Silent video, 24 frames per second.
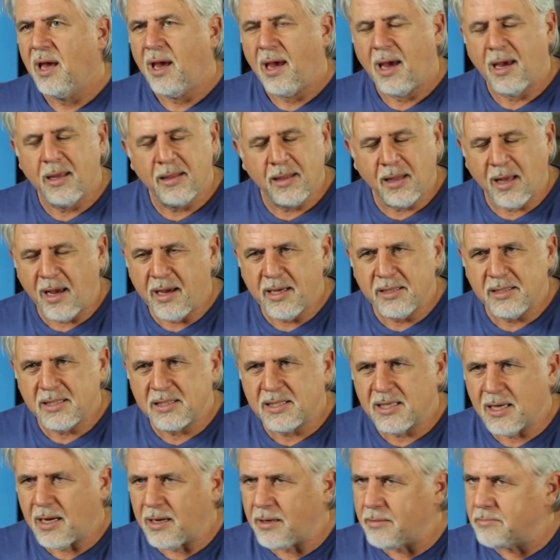And like
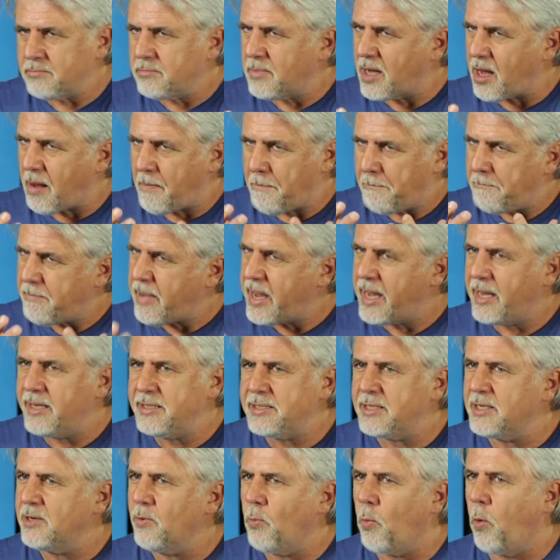some
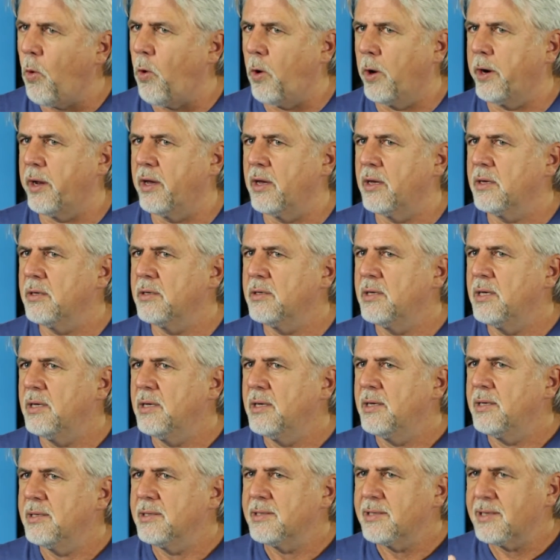amazing water,
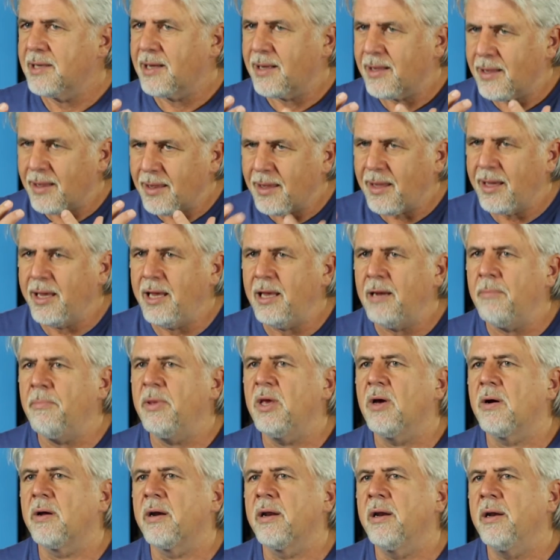clean
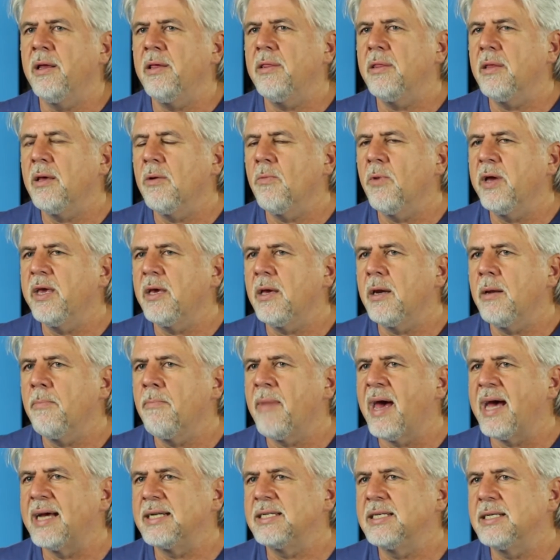beyond anything we can
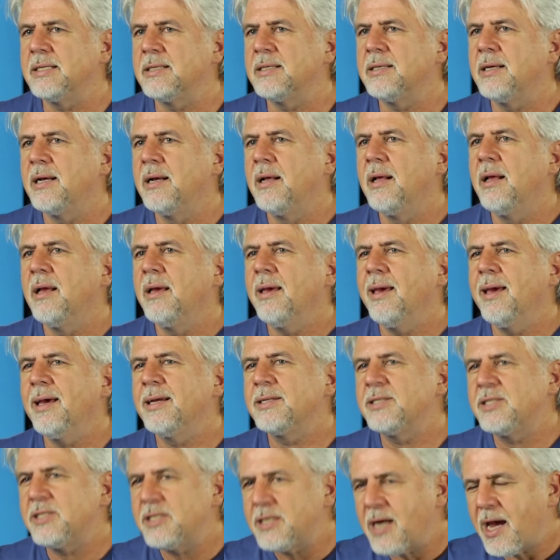imagine,
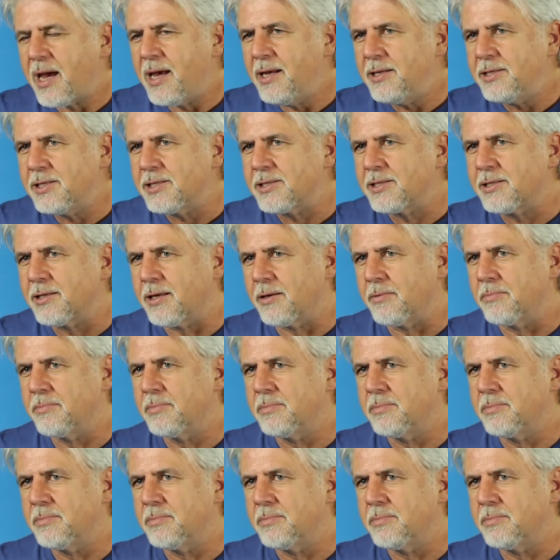it changes them.